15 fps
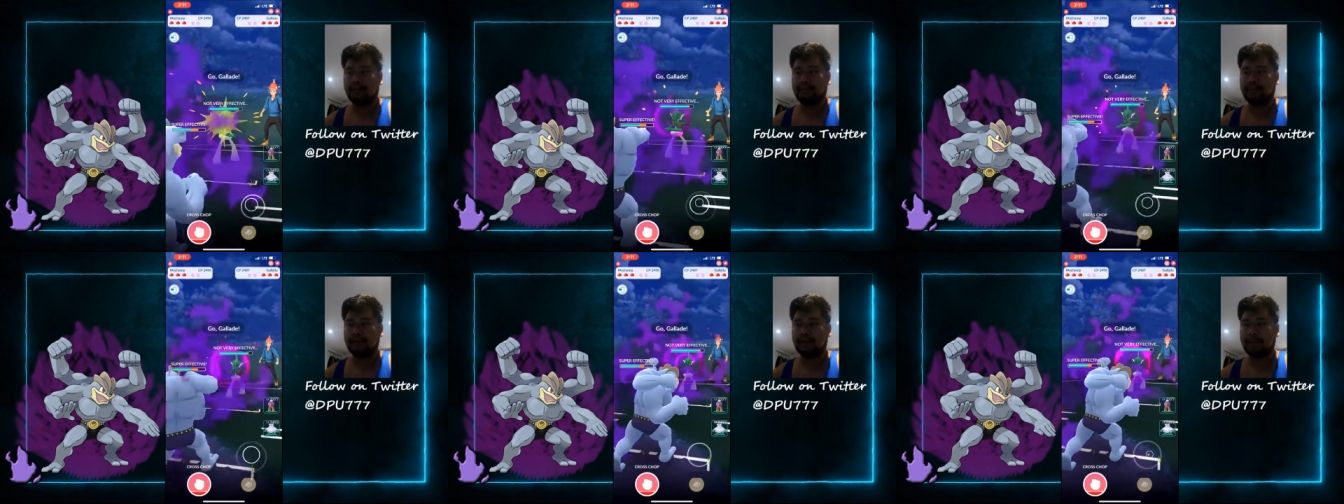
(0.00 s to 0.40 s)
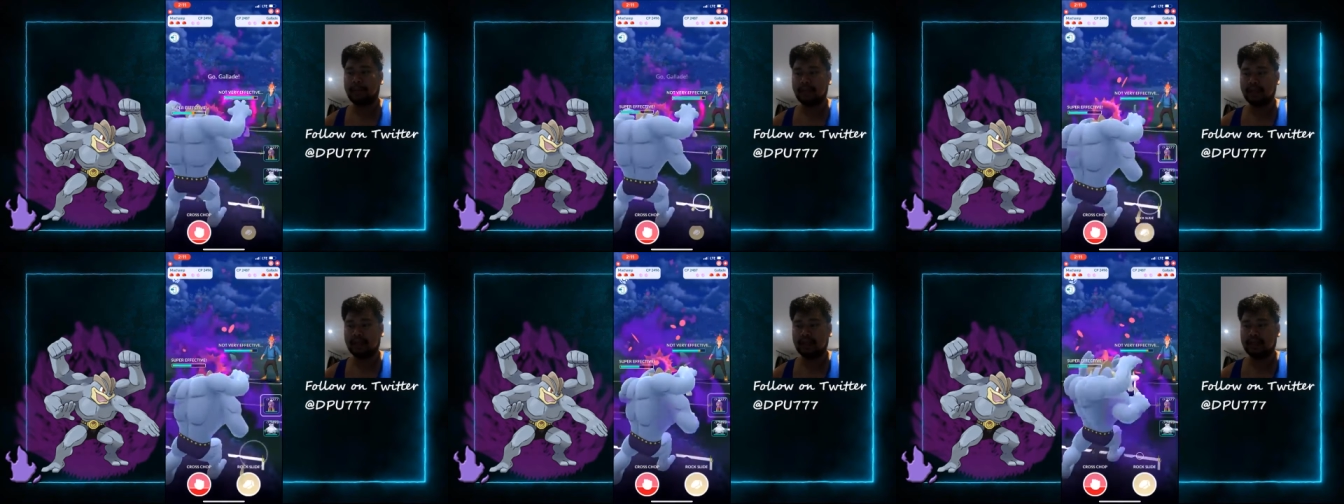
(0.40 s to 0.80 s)
but they
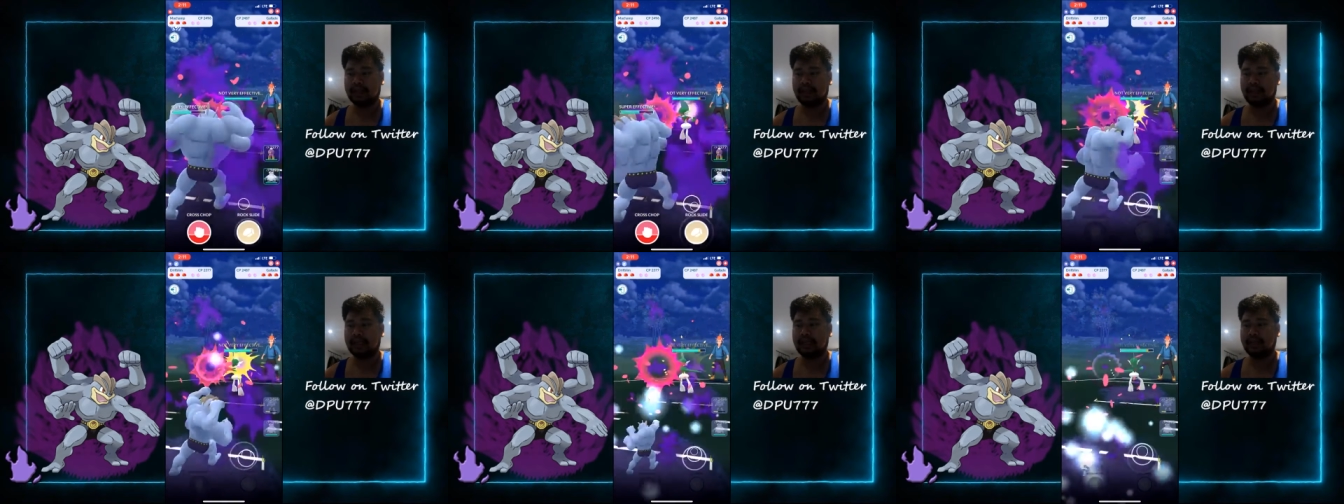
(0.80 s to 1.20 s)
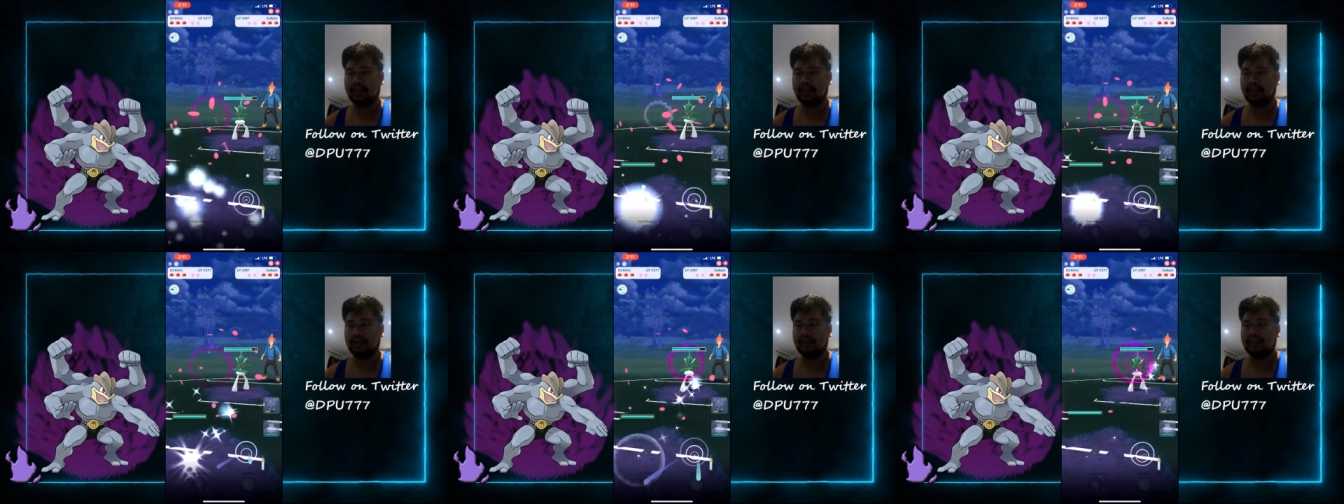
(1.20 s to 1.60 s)
bring a Gallade,
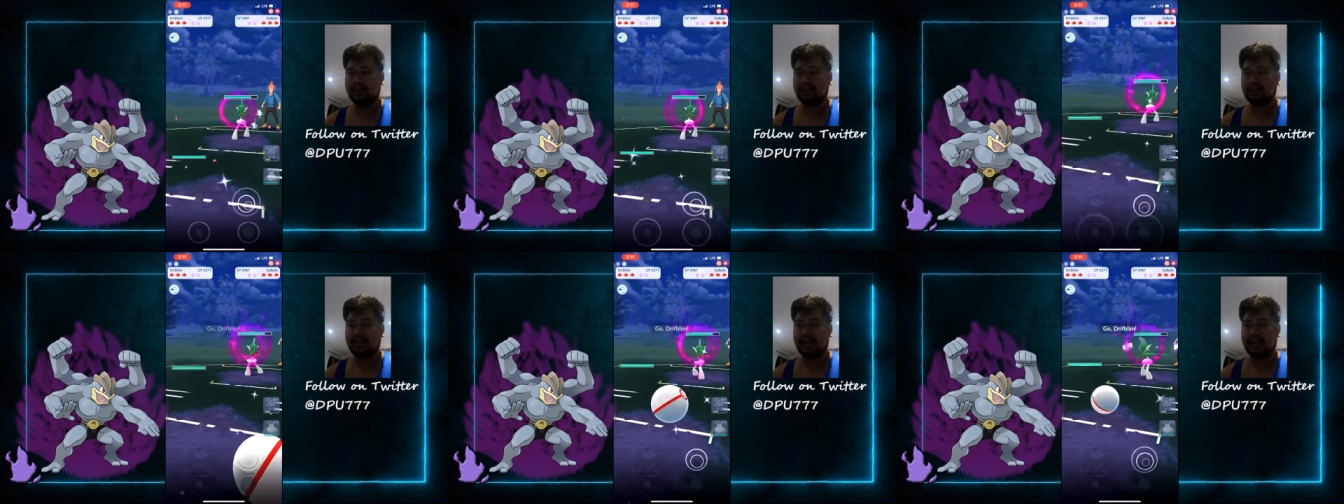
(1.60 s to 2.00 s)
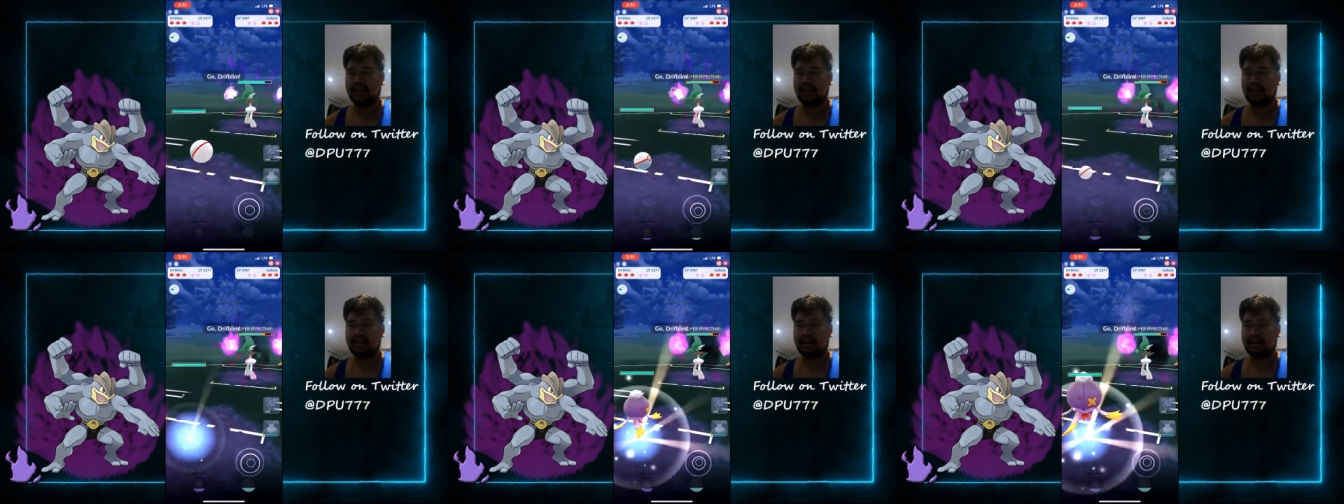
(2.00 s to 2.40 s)
and